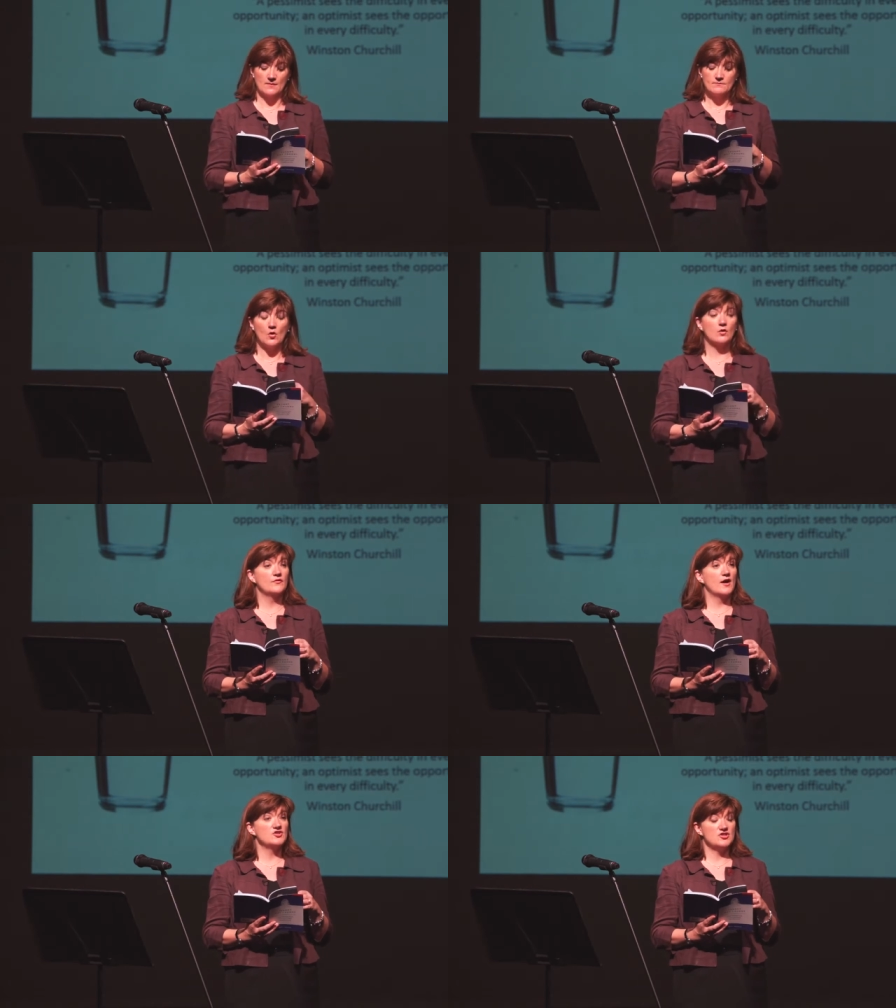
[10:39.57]
Moral
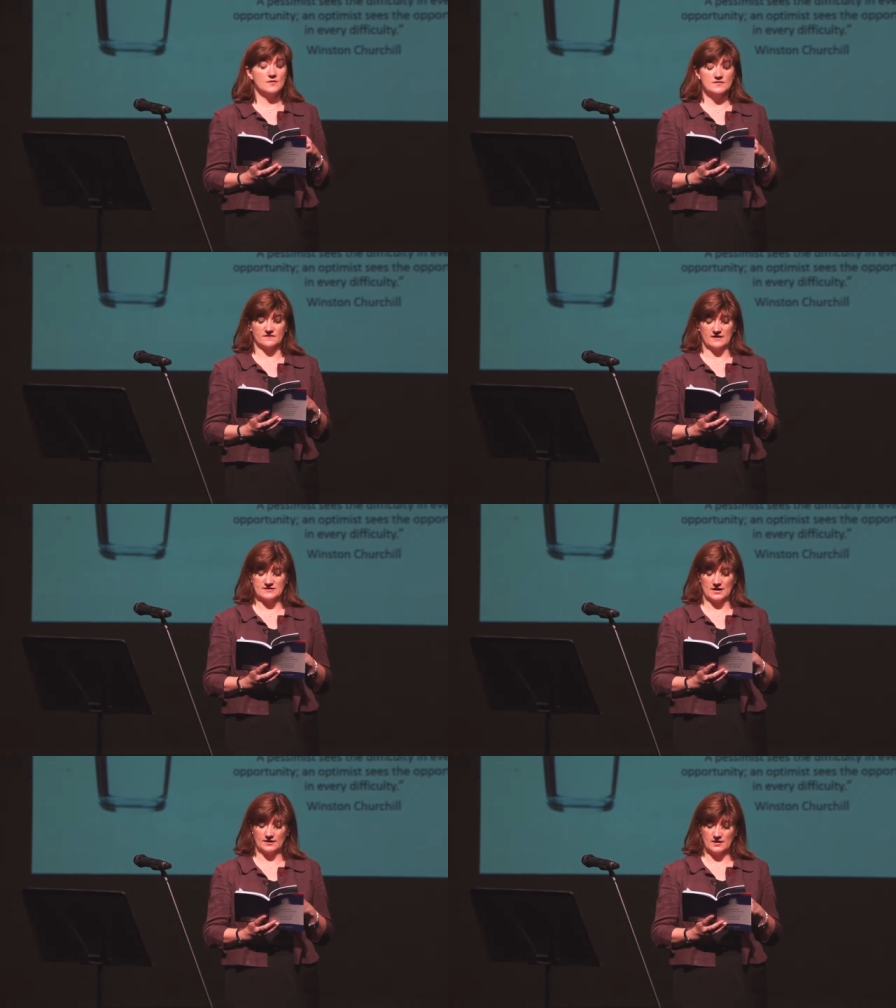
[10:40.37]
virtues are
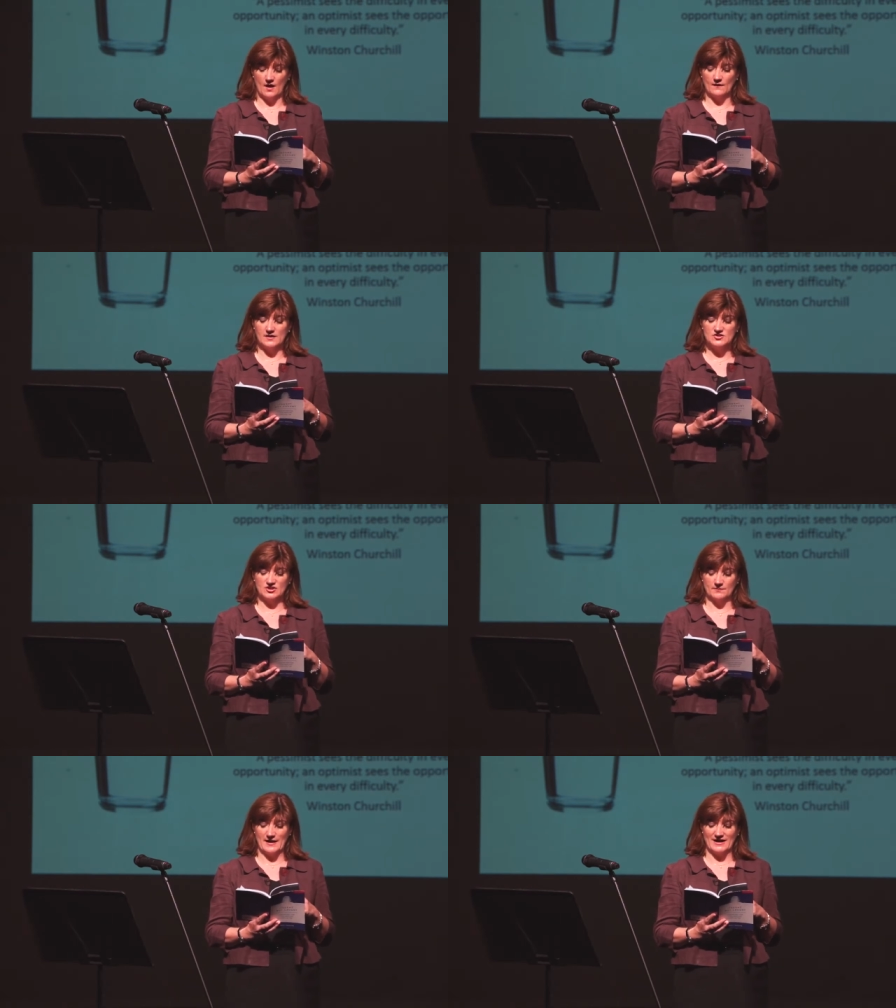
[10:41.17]
things like
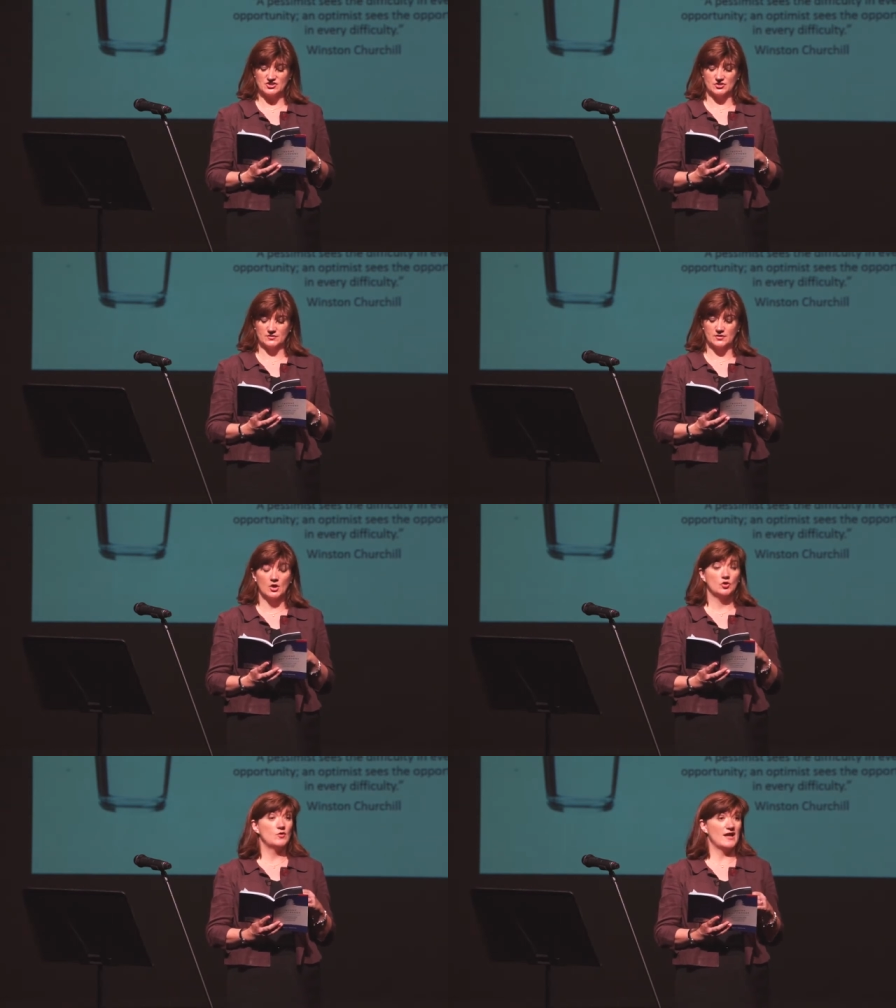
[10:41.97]
courage, compassion,
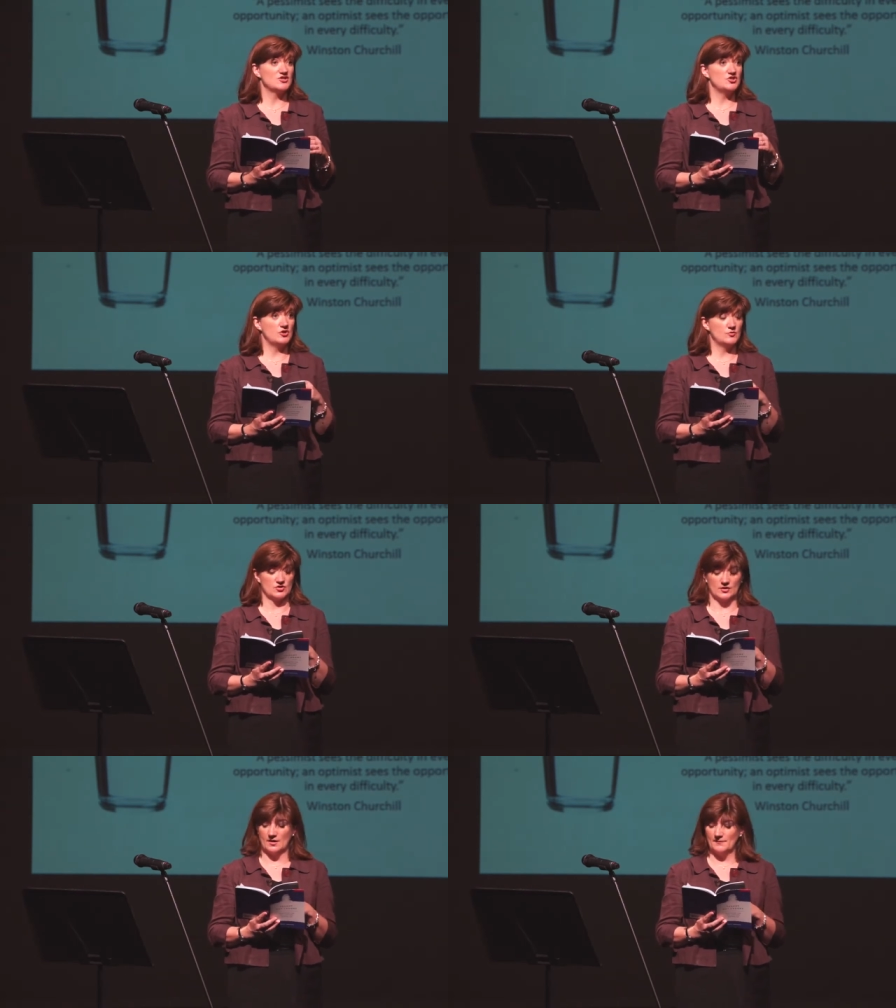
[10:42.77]
gratitude,
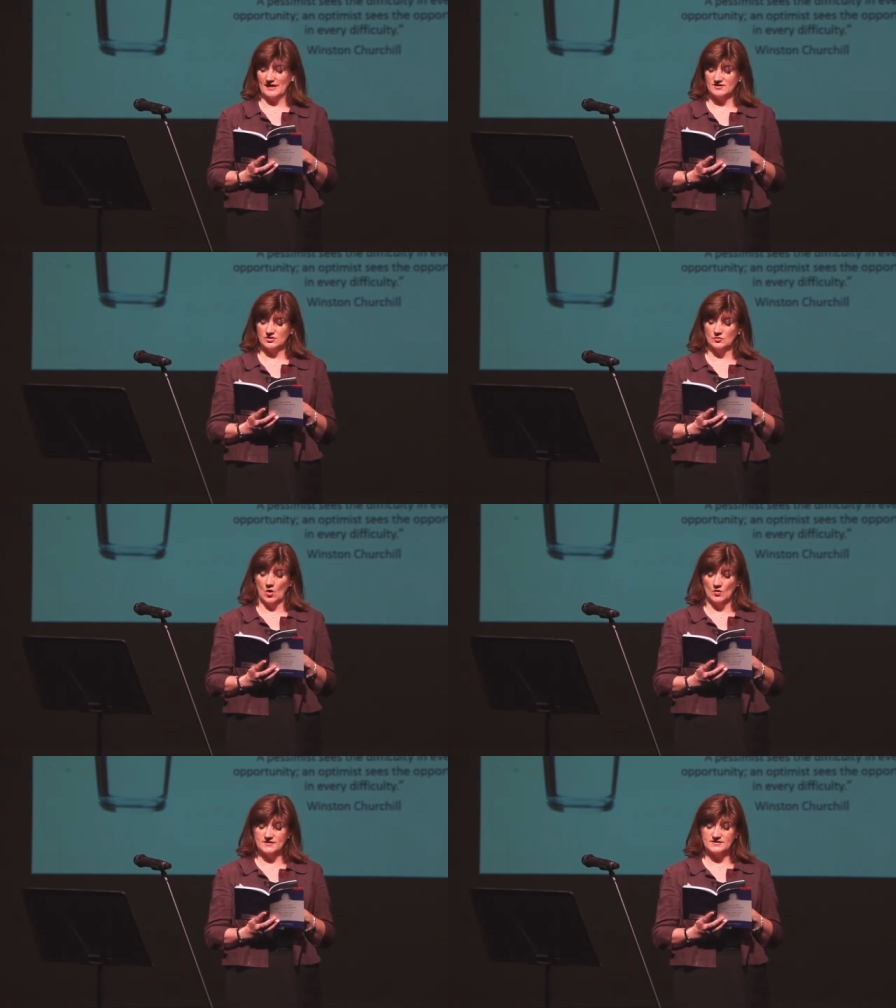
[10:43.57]
which I'll come back to,
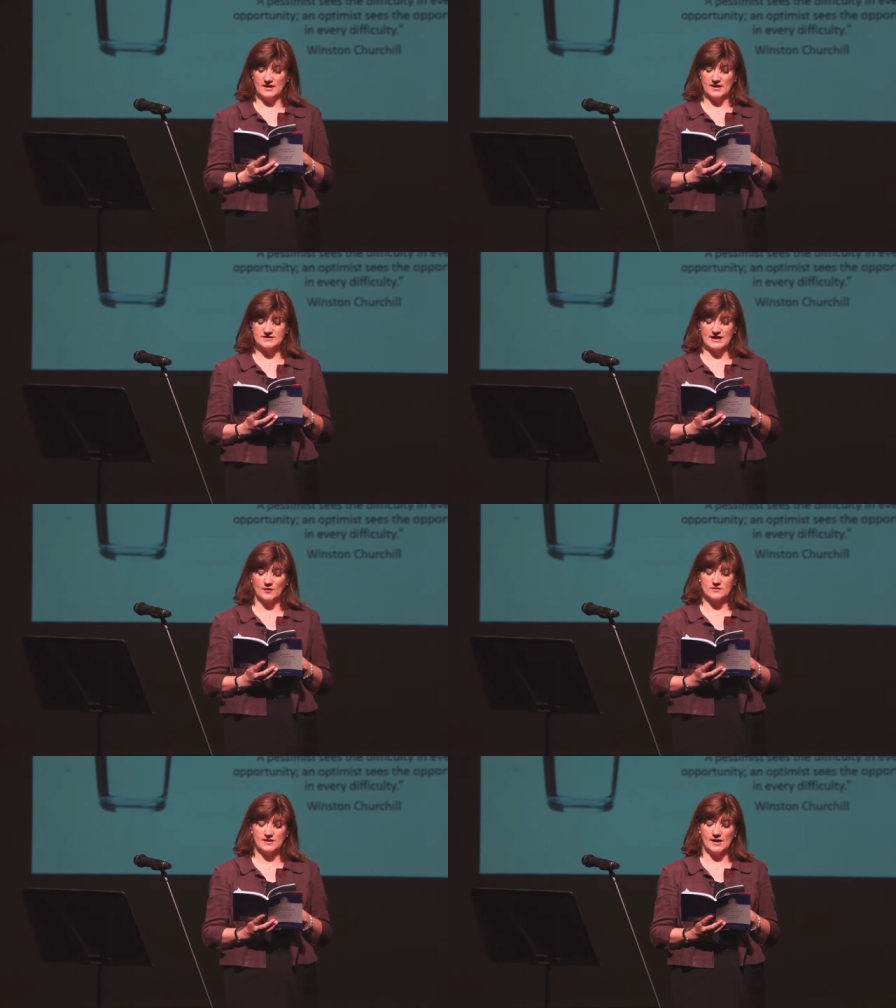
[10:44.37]
honesty and
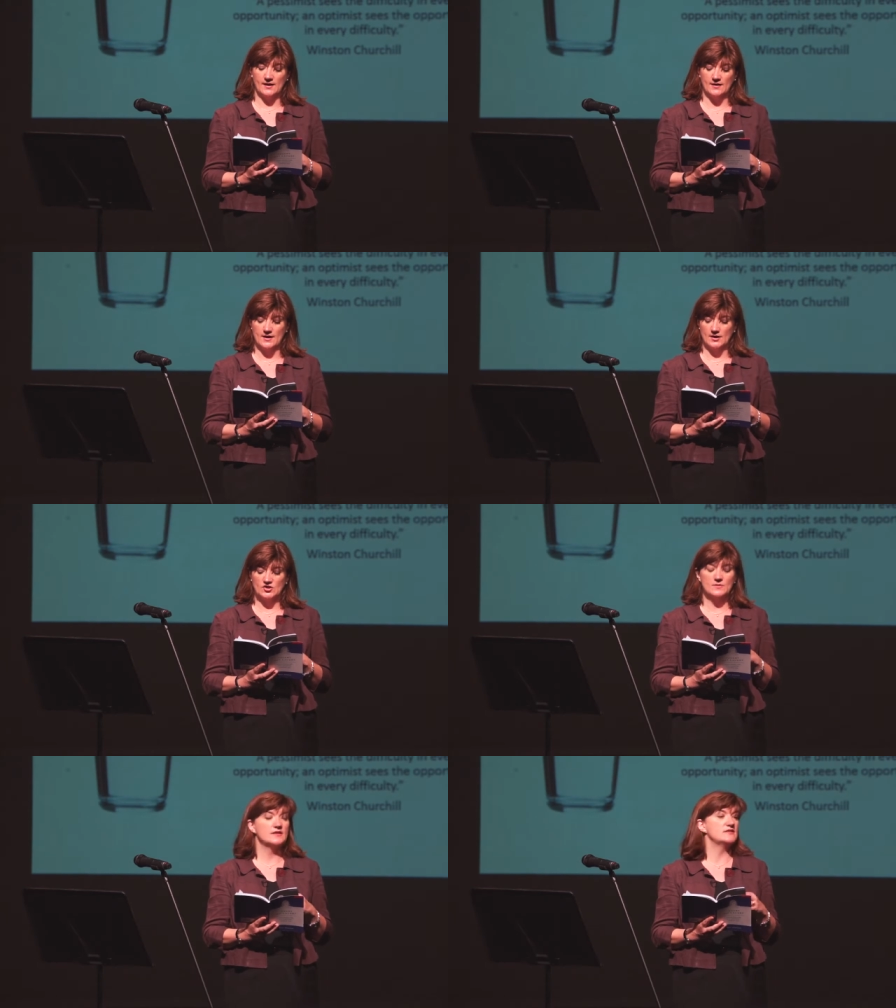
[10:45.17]
integrity,
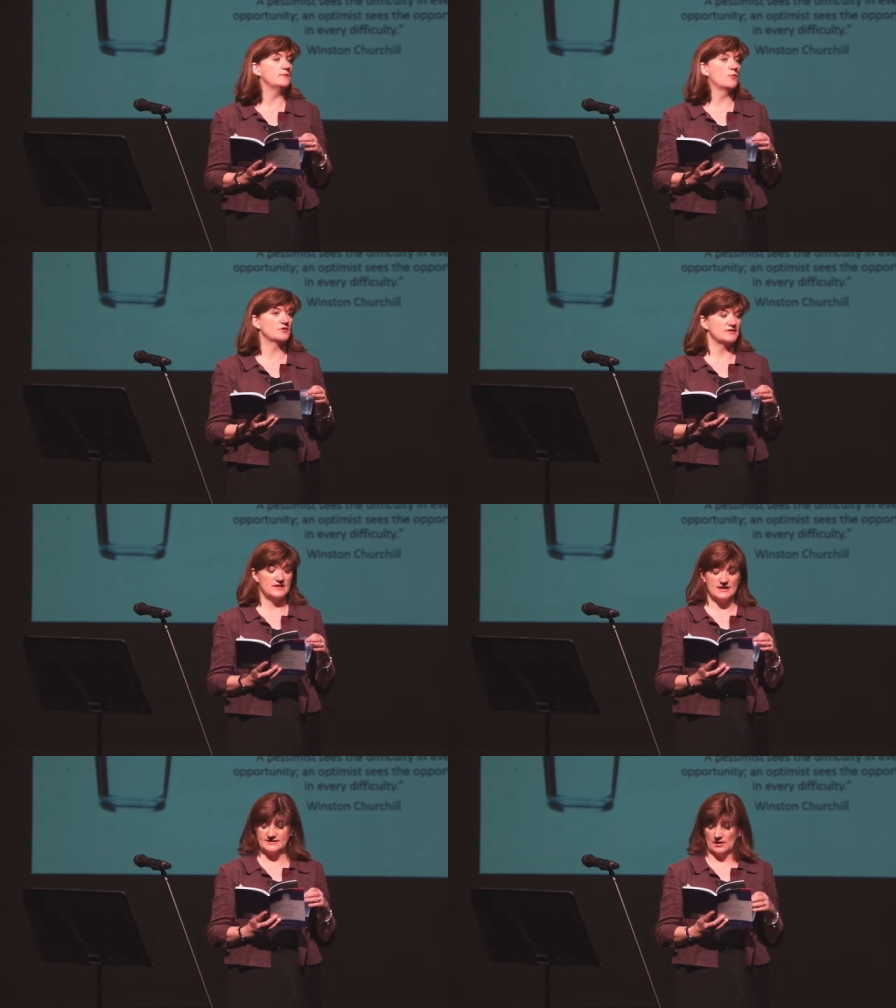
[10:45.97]
humility,
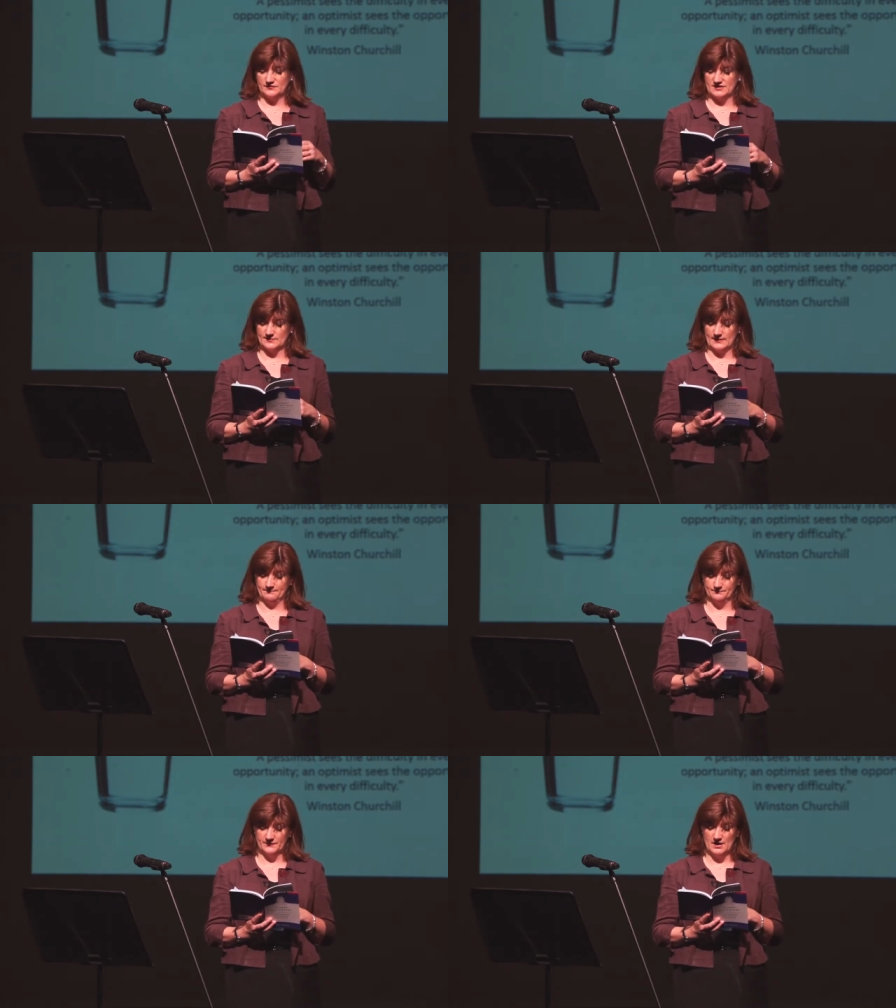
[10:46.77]
modesty, self-discipline.